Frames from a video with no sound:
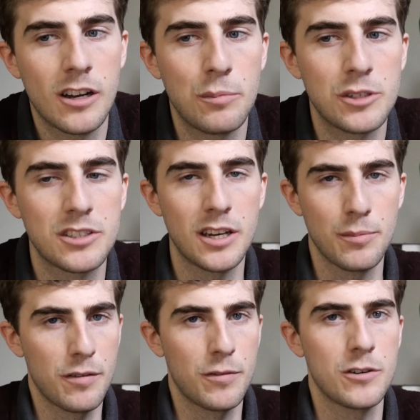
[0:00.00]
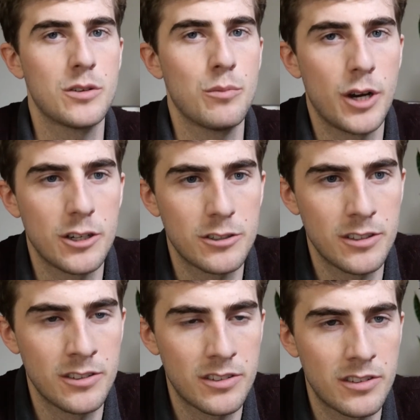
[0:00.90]
I'm just getting my first
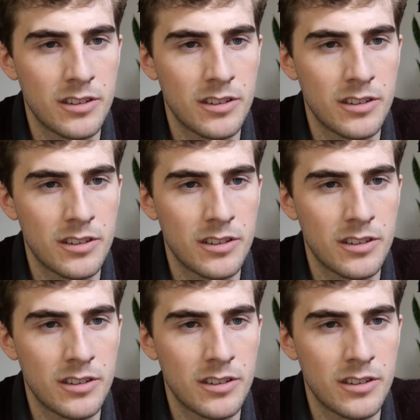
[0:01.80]
impressions.